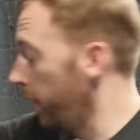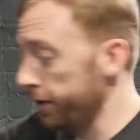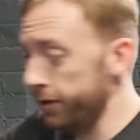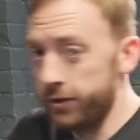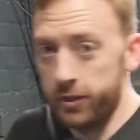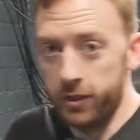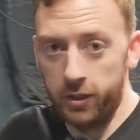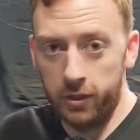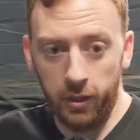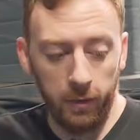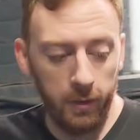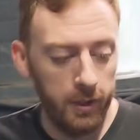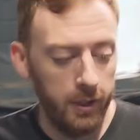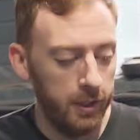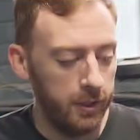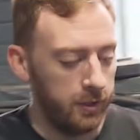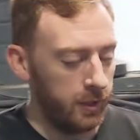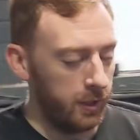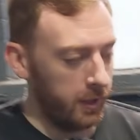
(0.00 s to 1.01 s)
One, so they go in
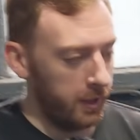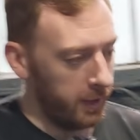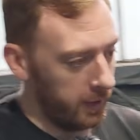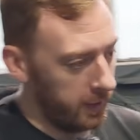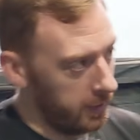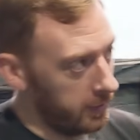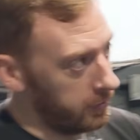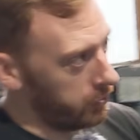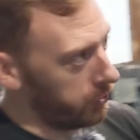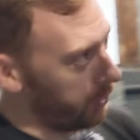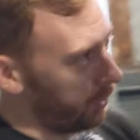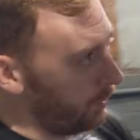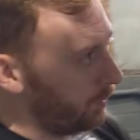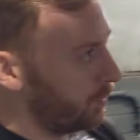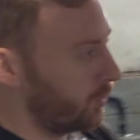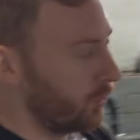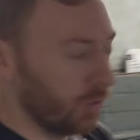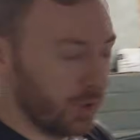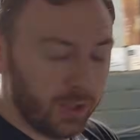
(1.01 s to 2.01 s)
easier, and
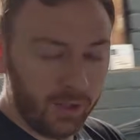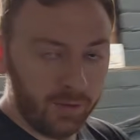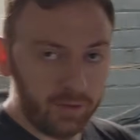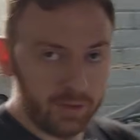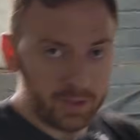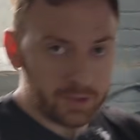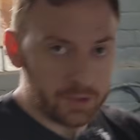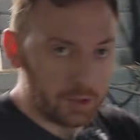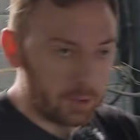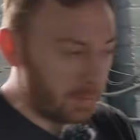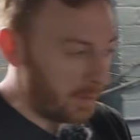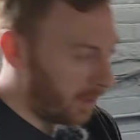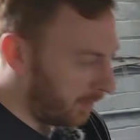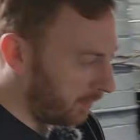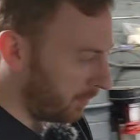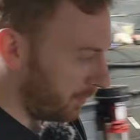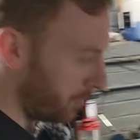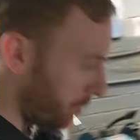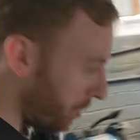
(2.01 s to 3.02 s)
two, should they ever need to come
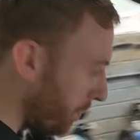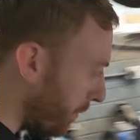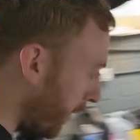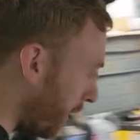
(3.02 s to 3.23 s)
out, they'll come